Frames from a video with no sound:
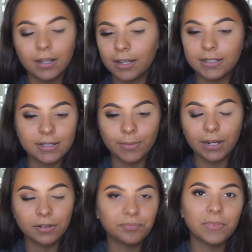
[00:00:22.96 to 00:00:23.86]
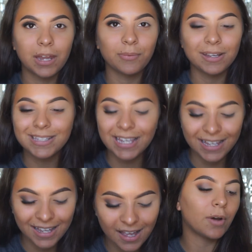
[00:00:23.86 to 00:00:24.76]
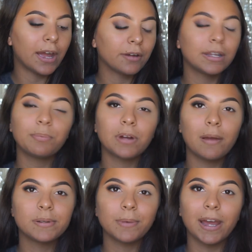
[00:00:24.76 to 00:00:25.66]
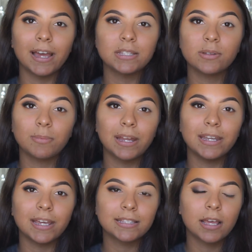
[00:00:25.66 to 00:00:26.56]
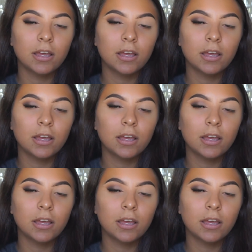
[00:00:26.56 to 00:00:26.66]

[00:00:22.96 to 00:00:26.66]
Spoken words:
It doesn't matter. Anyways, I already primed my eyes with my NYX